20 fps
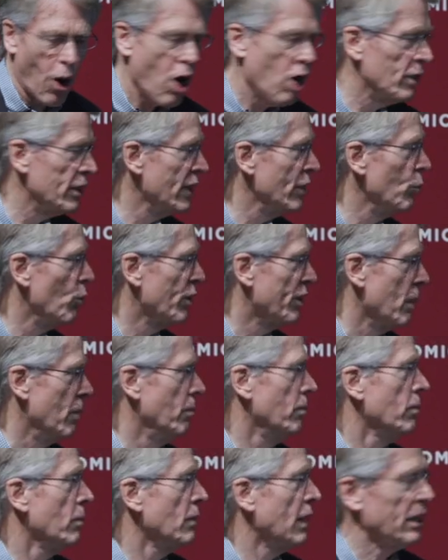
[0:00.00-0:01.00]
all in with
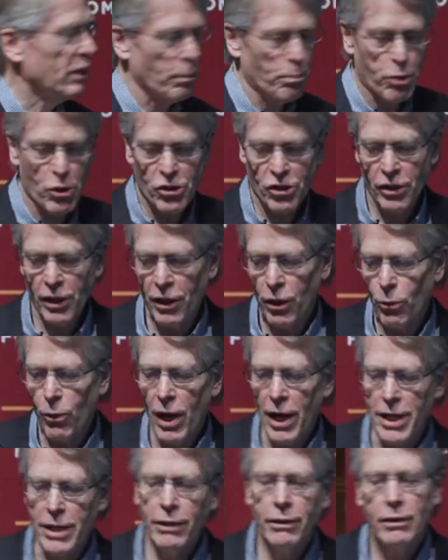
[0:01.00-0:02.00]
them, like the person on the
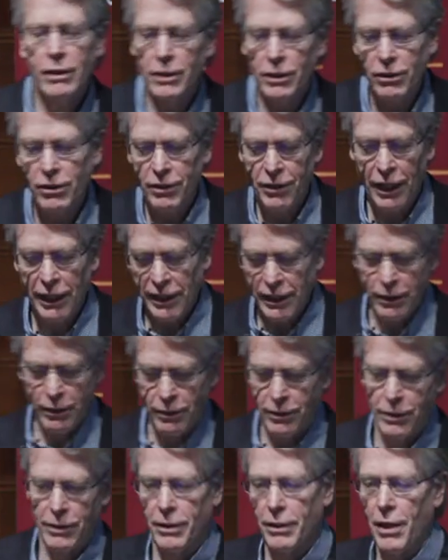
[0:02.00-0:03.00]
right is thinking
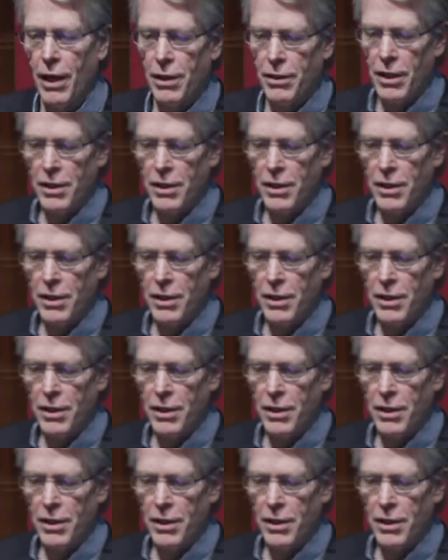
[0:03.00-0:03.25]
that,